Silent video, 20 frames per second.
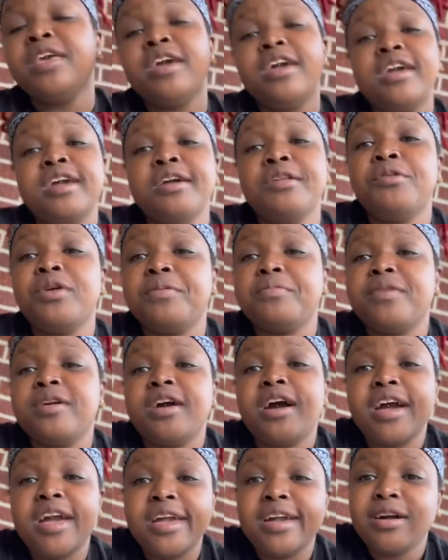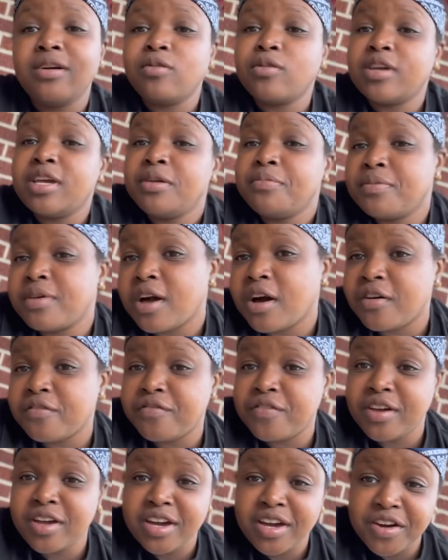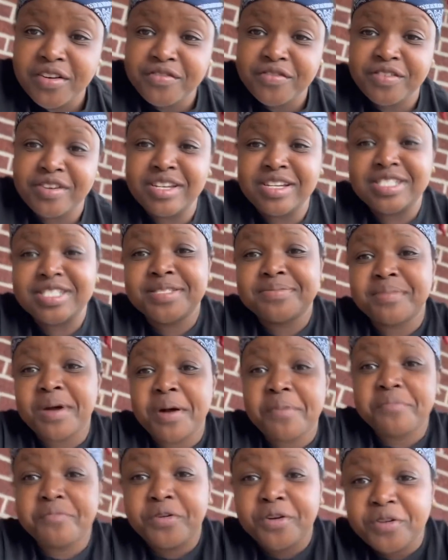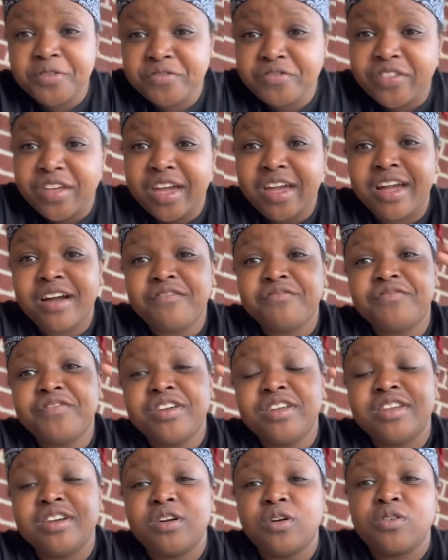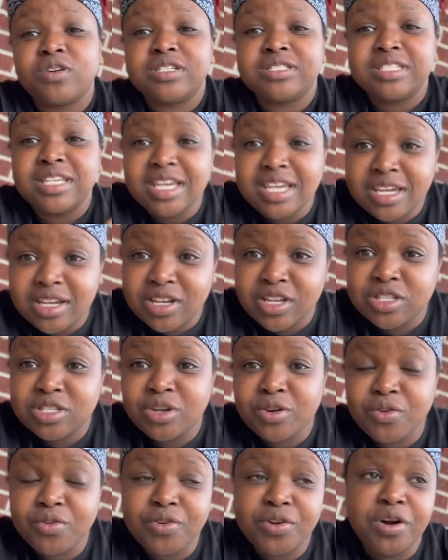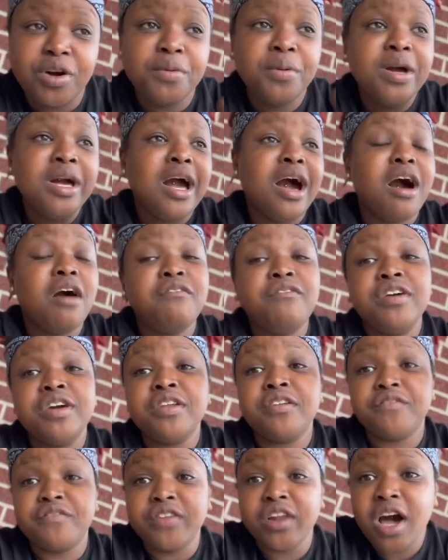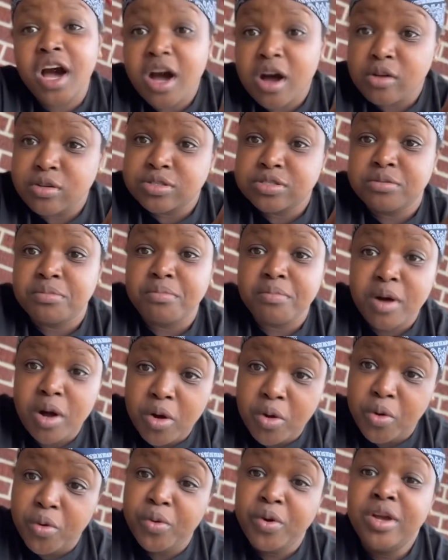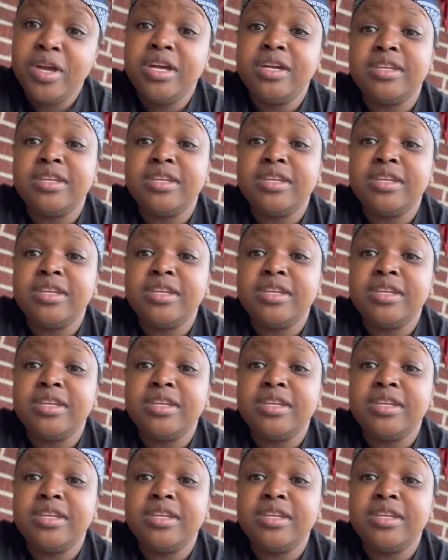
anyway, man, I ain't gonna keep y'all forever. It's my birthday. I'm finna go continue to turn up. I'm finna vlog some more.